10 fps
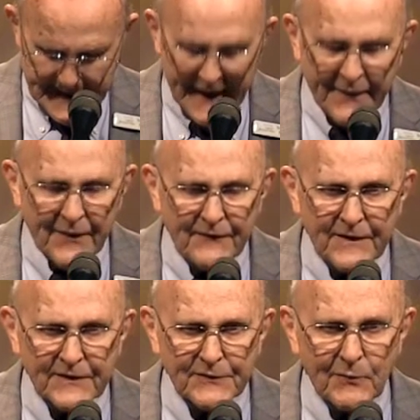And the
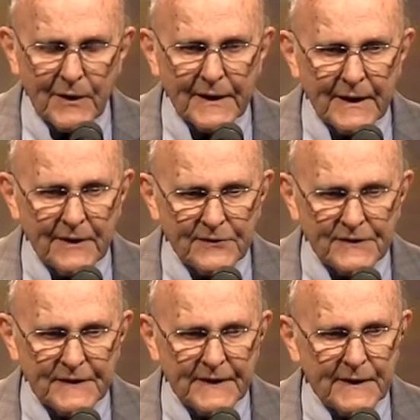fifth one
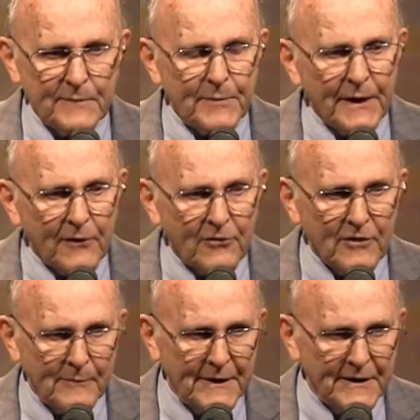is the
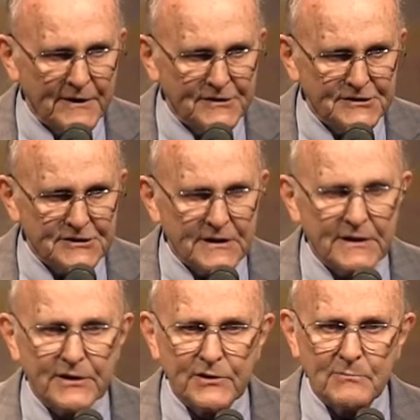pilgrimage
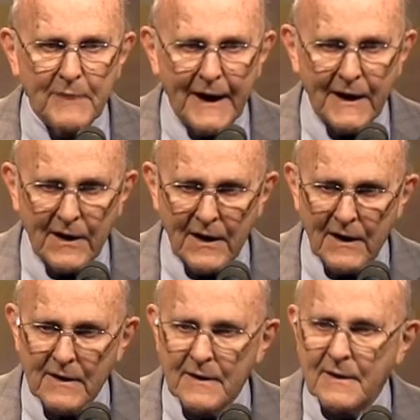to
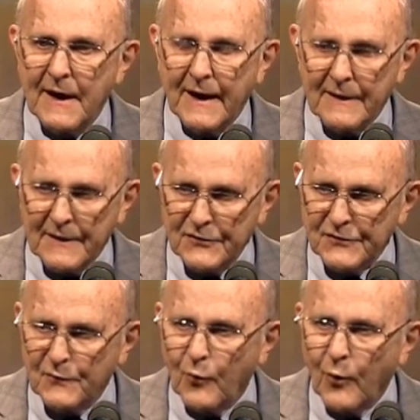Mecca at
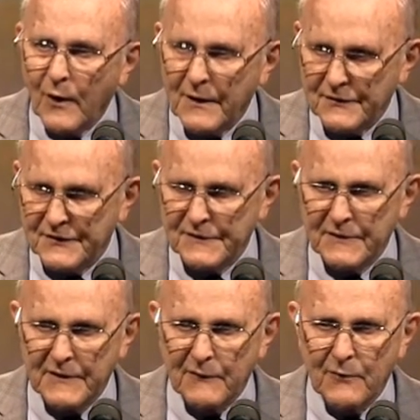least once
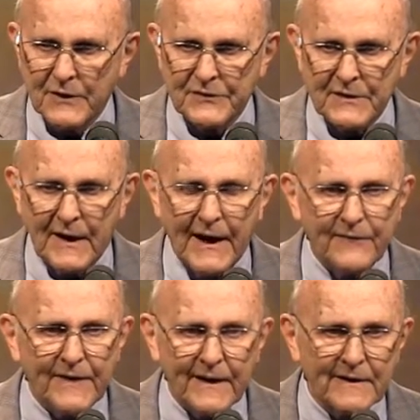during one's
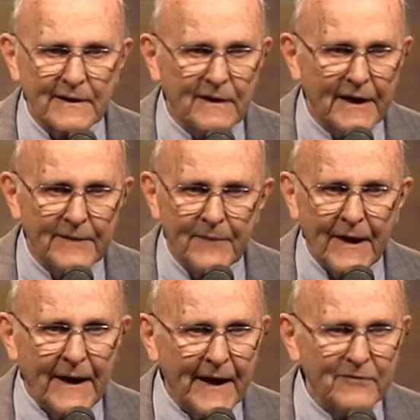life. Now, clearly,
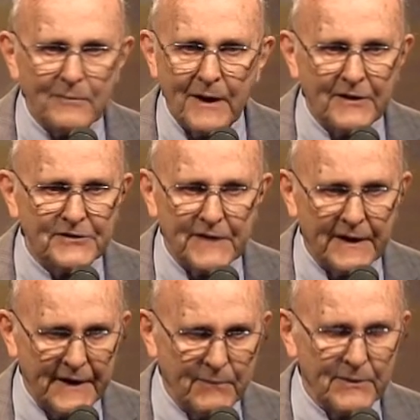everybody's
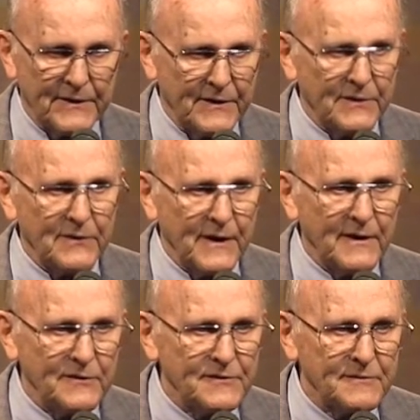not able to do
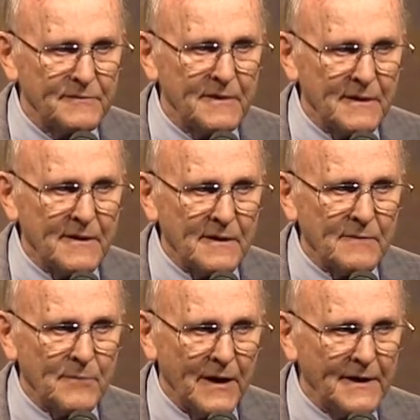these,
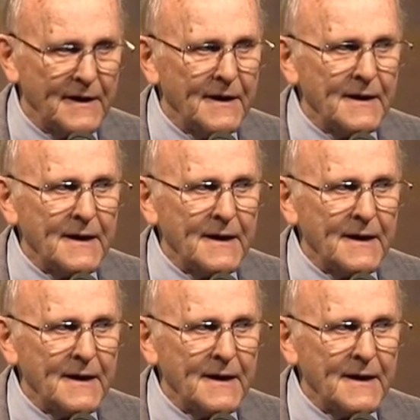but